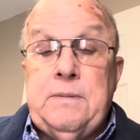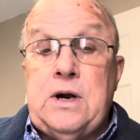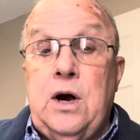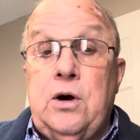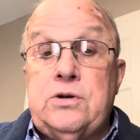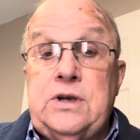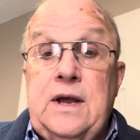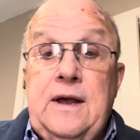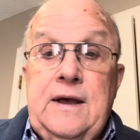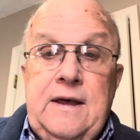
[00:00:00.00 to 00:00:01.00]
because
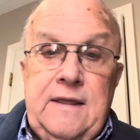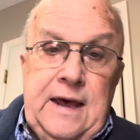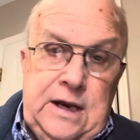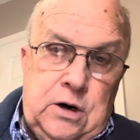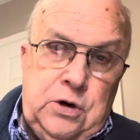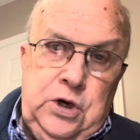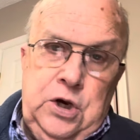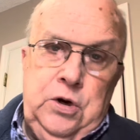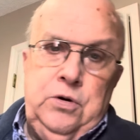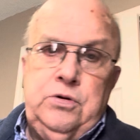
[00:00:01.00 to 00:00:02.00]
they are
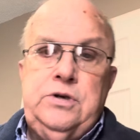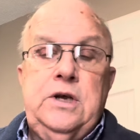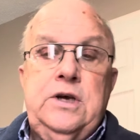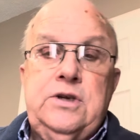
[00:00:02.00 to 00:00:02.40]
used."